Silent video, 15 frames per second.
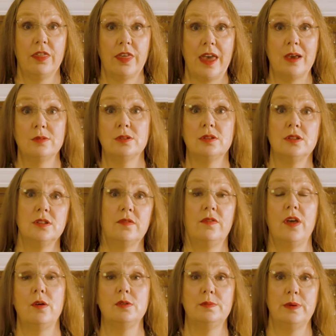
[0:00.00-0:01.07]
thousands of
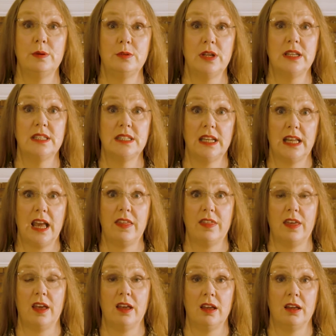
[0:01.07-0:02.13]
those buildings
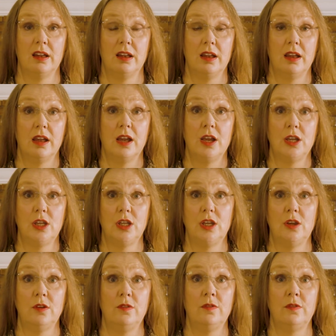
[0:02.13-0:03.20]
together,
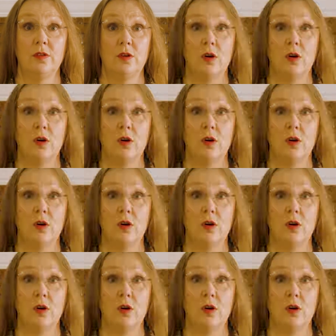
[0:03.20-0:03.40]
you've